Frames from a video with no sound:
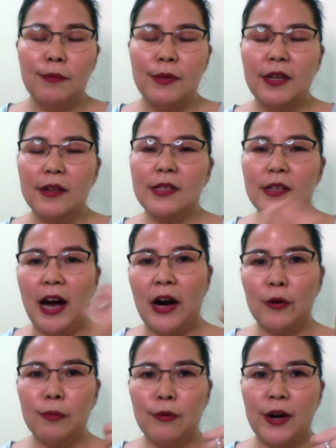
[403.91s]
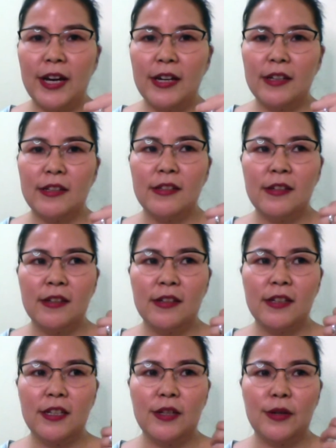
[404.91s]
because our brain,
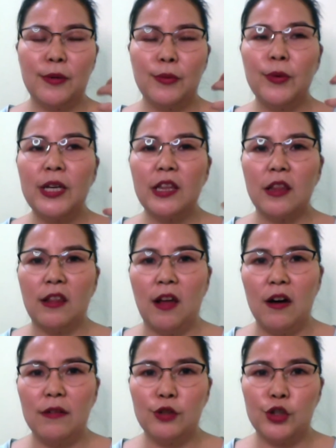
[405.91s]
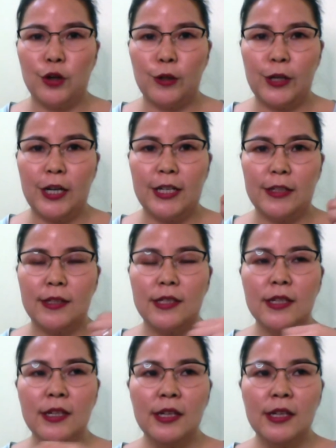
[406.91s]
we love shortcuts.